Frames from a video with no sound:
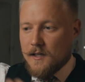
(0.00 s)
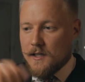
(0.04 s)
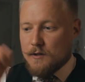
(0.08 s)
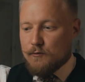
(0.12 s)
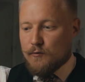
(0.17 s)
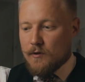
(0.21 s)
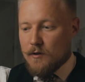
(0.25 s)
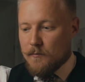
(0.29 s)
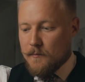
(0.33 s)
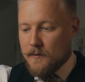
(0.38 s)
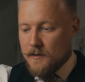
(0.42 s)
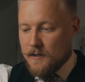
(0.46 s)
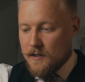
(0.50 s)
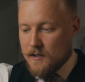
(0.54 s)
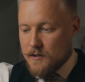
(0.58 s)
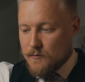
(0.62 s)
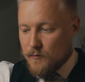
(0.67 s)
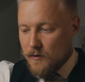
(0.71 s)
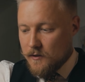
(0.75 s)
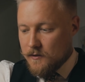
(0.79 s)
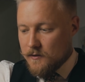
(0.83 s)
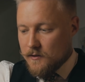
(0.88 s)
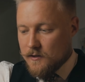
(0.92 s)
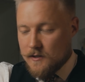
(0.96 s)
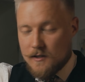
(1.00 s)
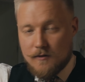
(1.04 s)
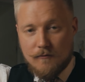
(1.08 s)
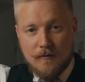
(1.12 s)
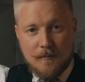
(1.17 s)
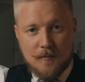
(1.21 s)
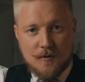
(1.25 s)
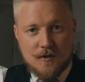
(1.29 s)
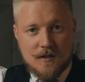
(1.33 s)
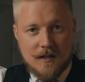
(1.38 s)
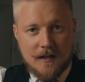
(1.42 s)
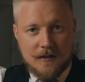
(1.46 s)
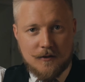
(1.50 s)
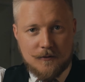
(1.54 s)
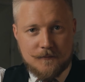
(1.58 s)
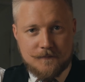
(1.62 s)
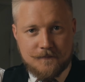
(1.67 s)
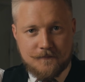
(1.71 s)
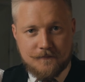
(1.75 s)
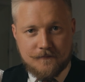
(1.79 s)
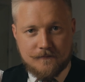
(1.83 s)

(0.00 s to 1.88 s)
it will be this one, the reposado.